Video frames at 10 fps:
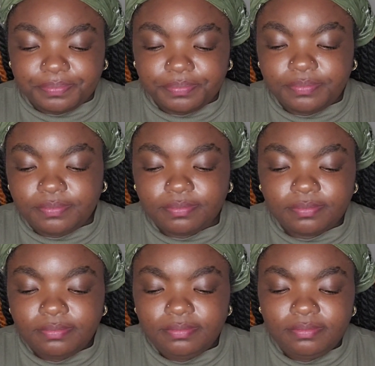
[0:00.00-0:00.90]

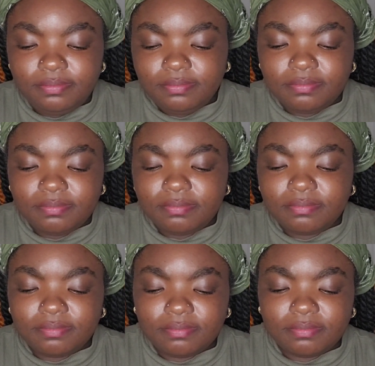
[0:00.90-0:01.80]

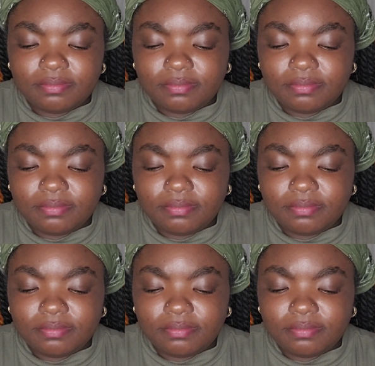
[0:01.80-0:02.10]
[no speech]